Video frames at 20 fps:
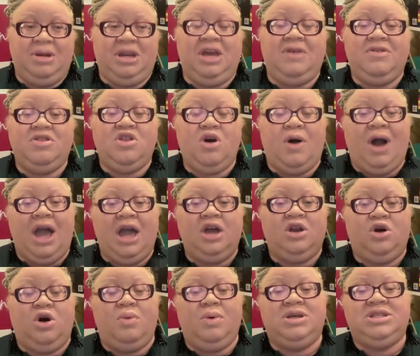And even though I
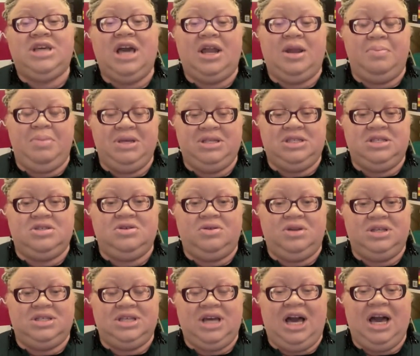had always had a business on
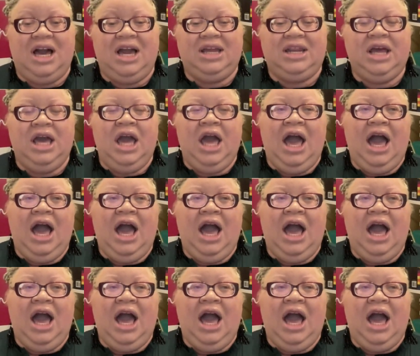the side,